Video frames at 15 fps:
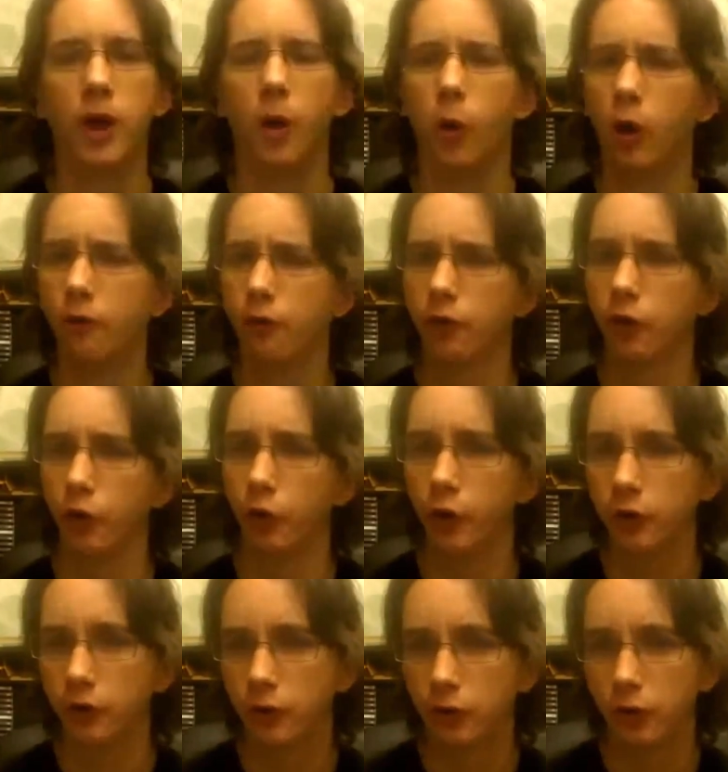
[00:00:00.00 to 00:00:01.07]

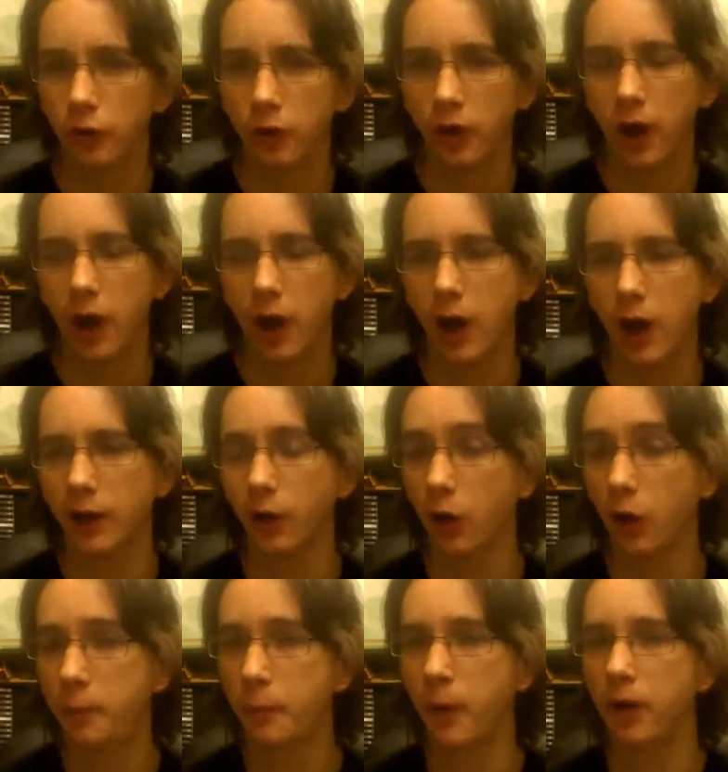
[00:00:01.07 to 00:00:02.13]
overlooked, and a lot of
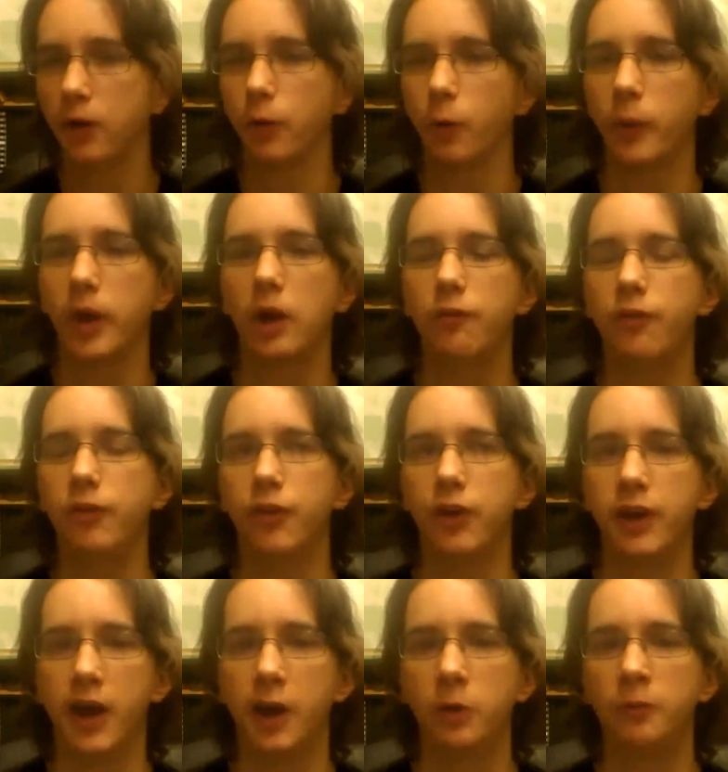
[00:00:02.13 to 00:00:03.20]
people aren't aware of even
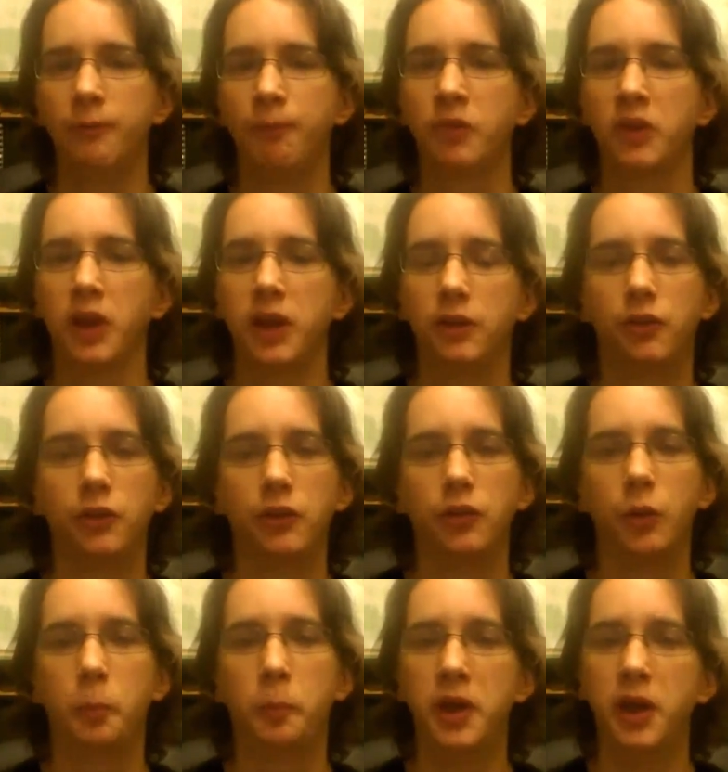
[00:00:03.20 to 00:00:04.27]
now, is that the
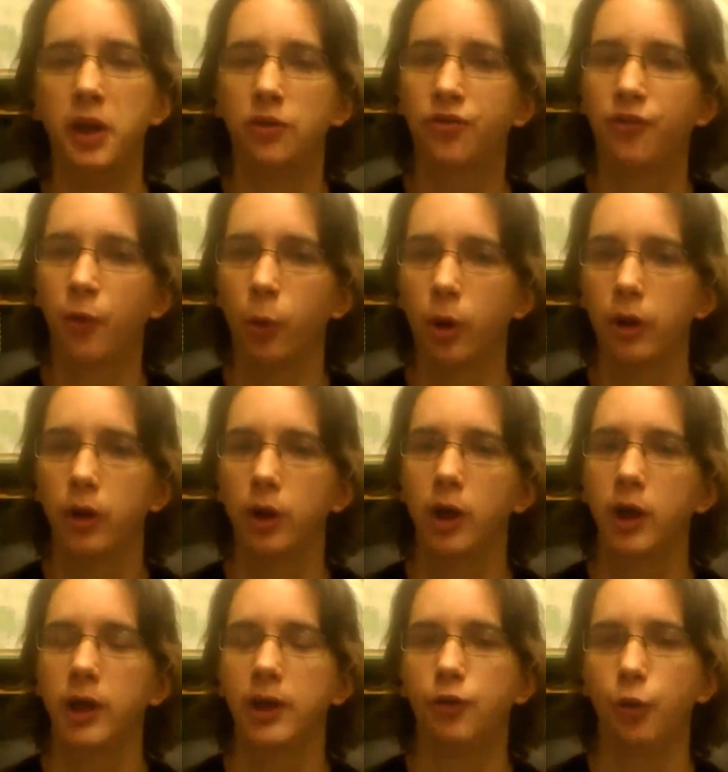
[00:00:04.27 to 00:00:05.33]
PS4
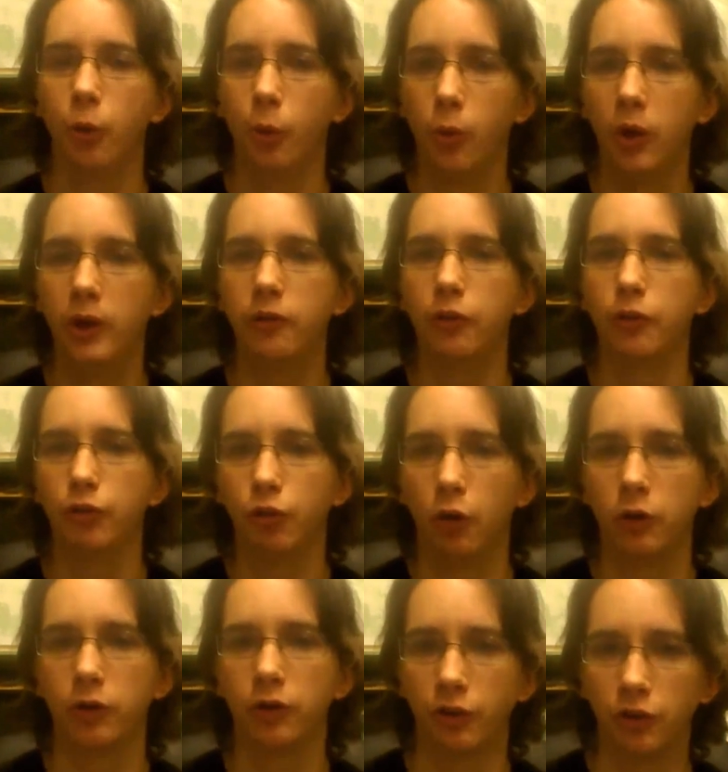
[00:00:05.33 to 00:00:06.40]
is only the
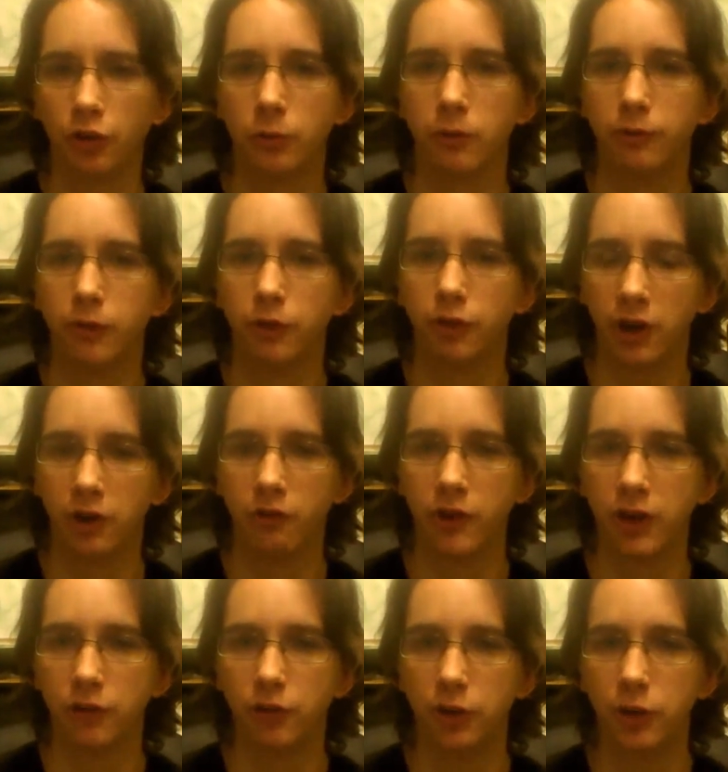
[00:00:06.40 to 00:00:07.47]
stronger system of the
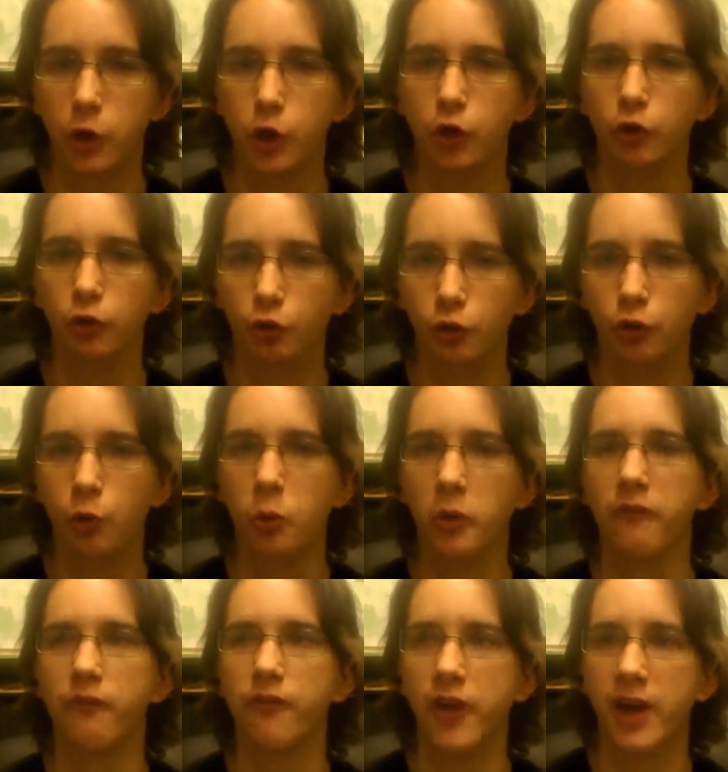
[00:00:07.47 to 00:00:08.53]
generation due to a
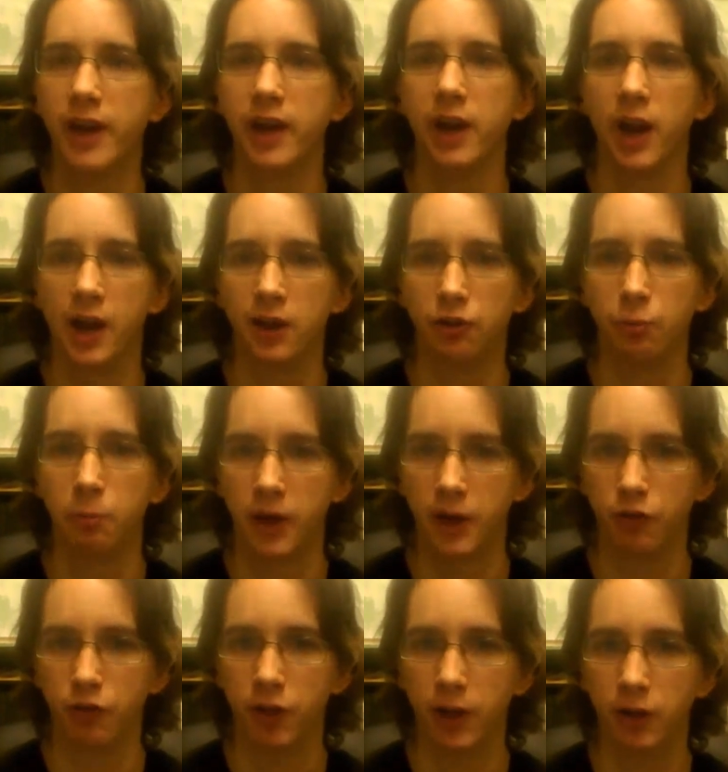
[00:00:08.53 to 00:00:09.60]
very last-minute
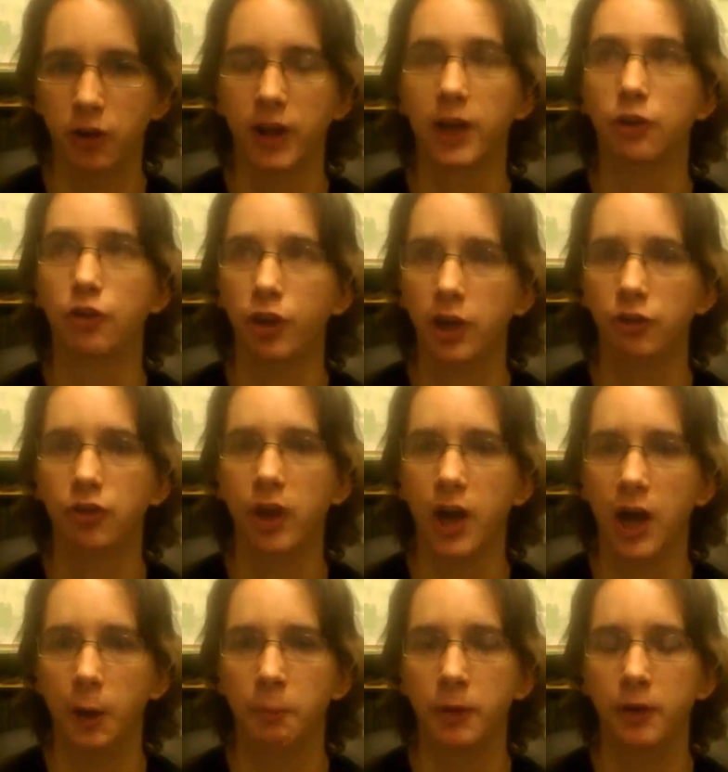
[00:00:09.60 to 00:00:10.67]
change, like a change that
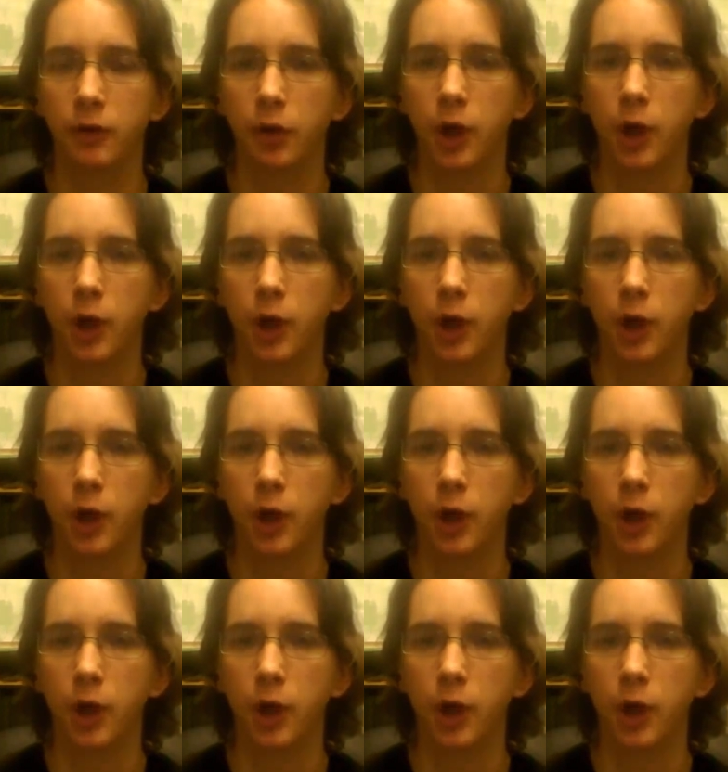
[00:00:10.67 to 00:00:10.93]
happened